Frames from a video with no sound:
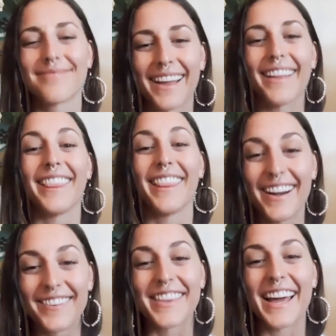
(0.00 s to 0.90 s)
I
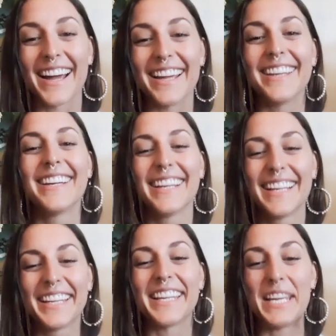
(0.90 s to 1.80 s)
love that.
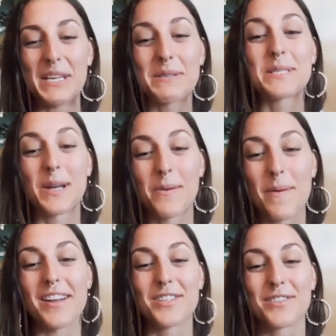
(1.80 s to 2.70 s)
Thank you so
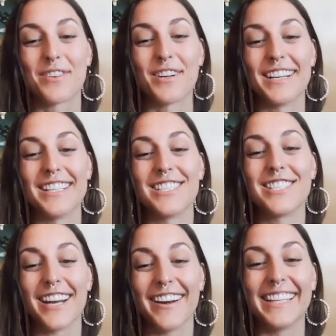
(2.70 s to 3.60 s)
much for
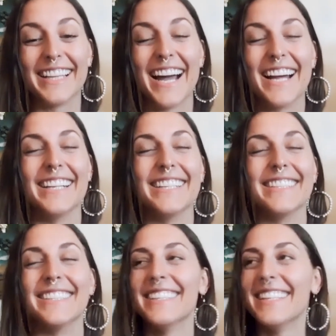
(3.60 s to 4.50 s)
sharing that.
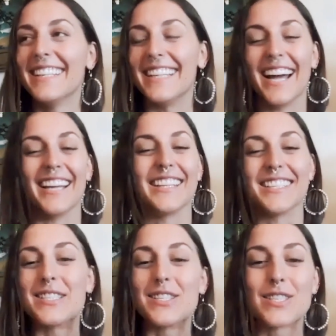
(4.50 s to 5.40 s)
And yeah, I think
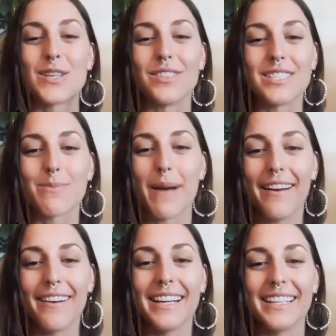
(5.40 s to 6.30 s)
it's just so
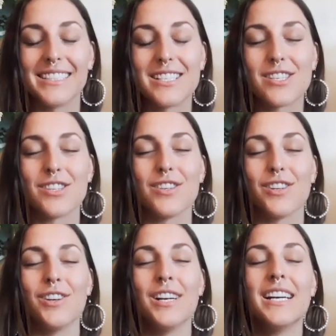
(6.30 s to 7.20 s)
inspiring
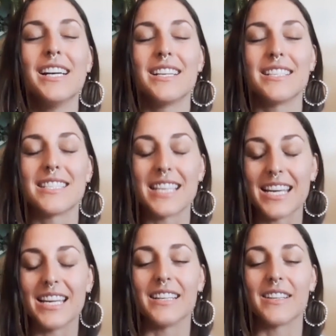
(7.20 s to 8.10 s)
to
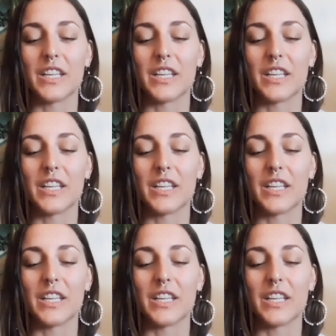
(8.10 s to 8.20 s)
see,